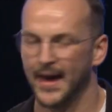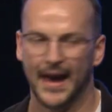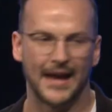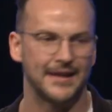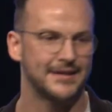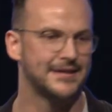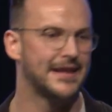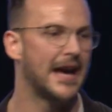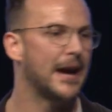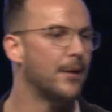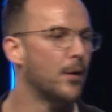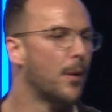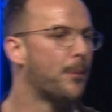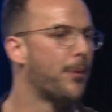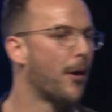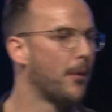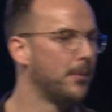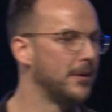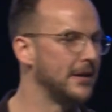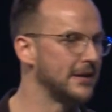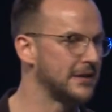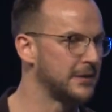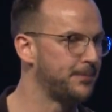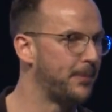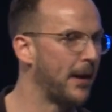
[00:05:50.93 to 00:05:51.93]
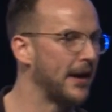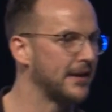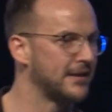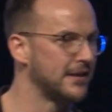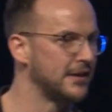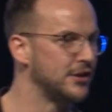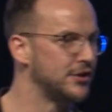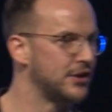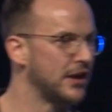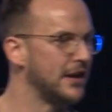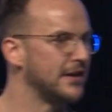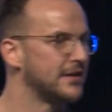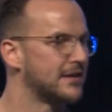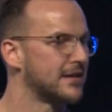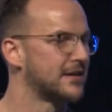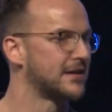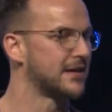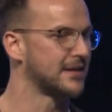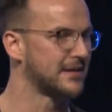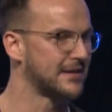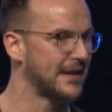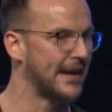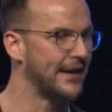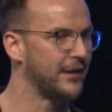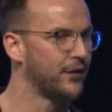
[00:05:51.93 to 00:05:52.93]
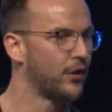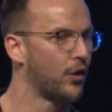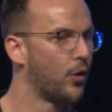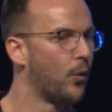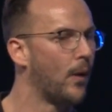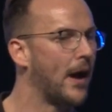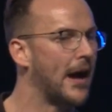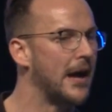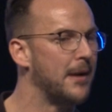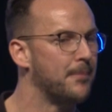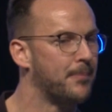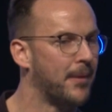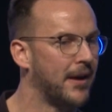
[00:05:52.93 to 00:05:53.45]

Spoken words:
as they were probably expecting Jesus to send her away,